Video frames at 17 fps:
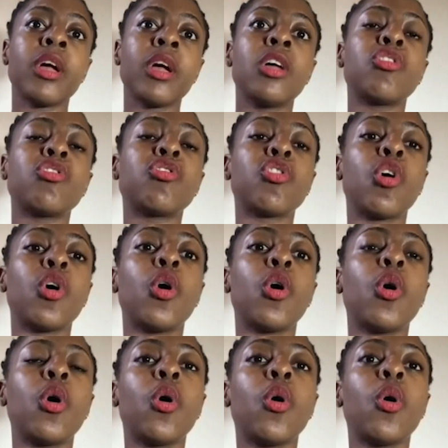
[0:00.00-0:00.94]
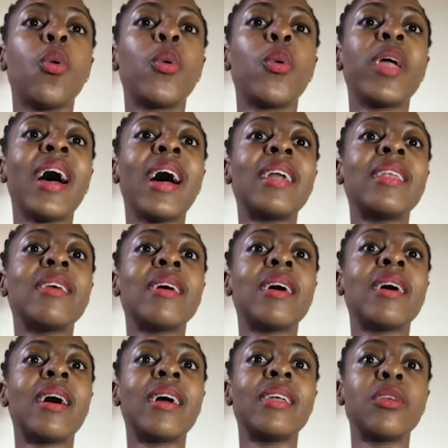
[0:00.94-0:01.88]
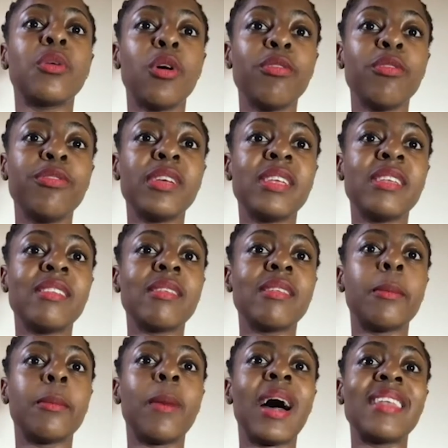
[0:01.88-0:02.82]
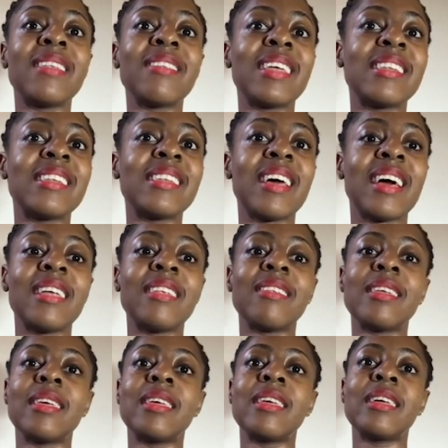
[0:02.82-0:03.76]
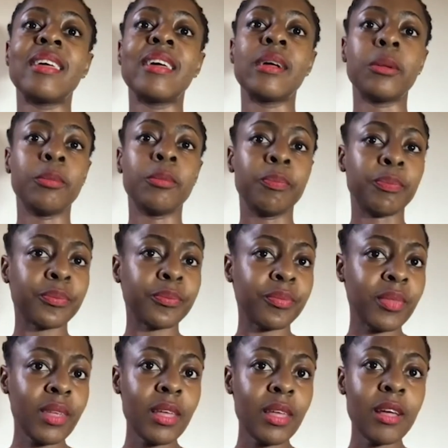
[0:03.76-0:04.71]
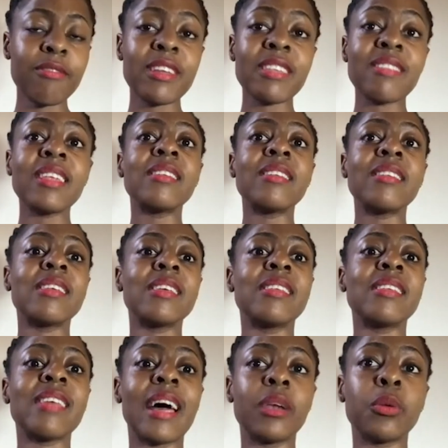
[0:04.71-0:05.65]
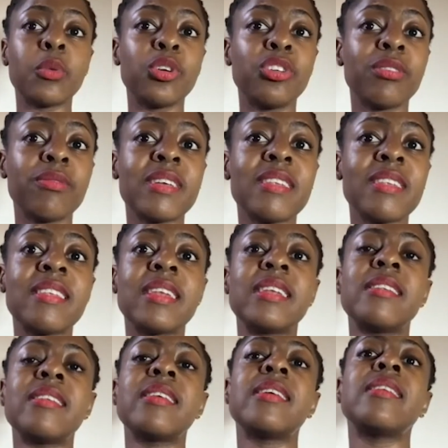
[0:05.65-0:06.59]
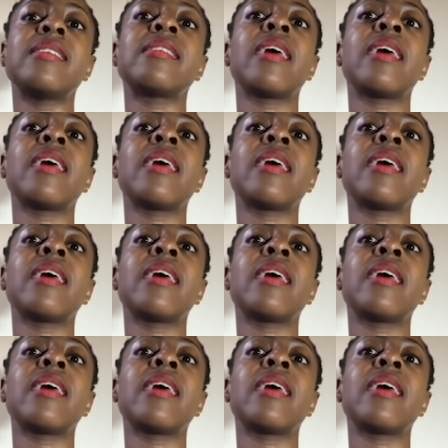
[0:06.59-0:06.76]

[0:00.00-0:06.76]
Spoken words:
So we had in office some hand sanitizing facilities, hand washing facilities,